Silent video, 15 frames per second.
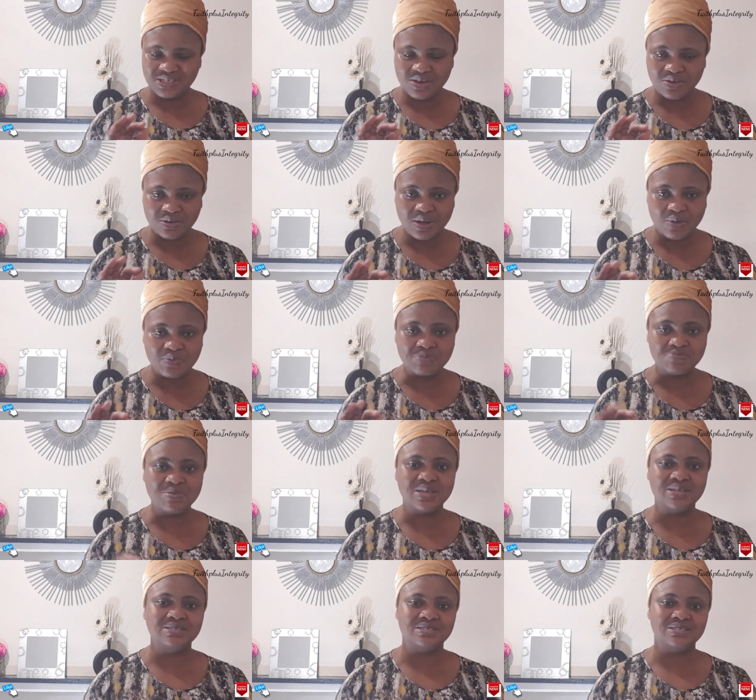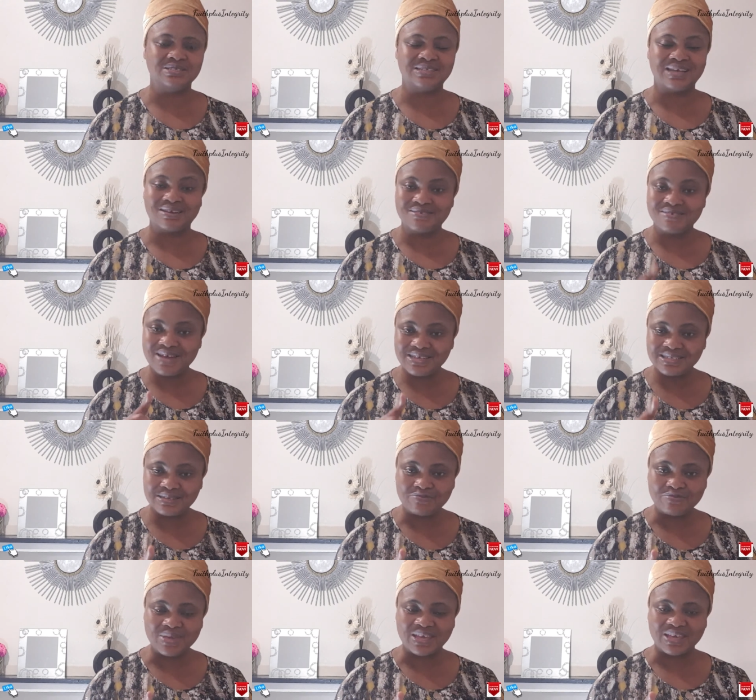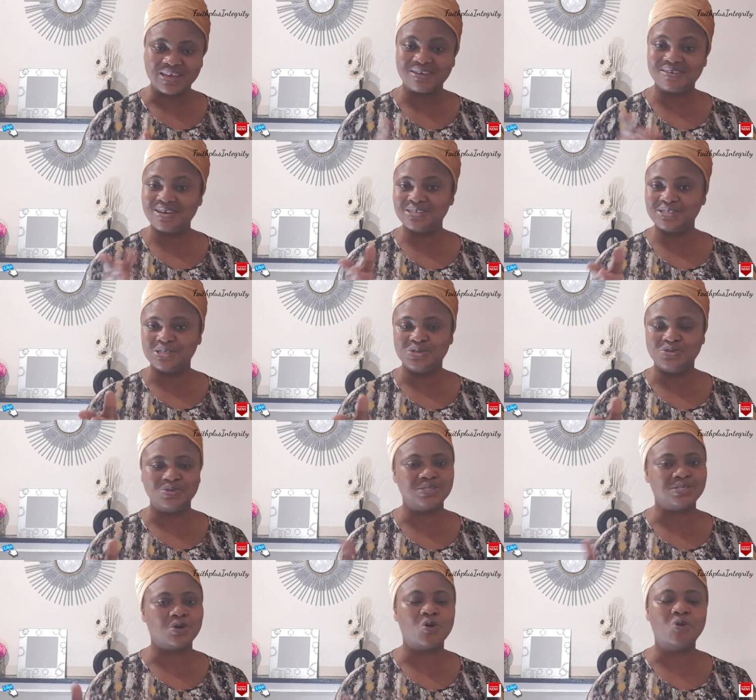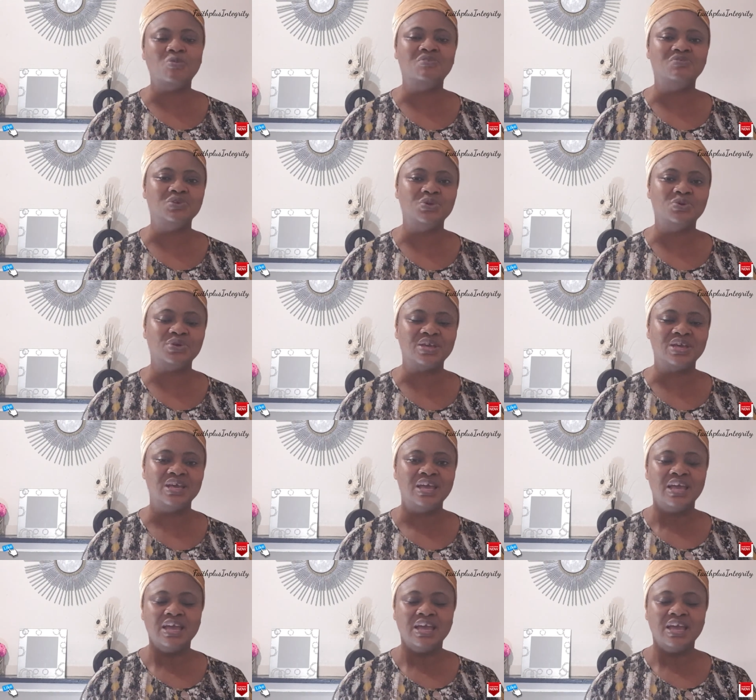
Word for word: tell them with meekness that Christ in me, Christ in you is the hope of glory.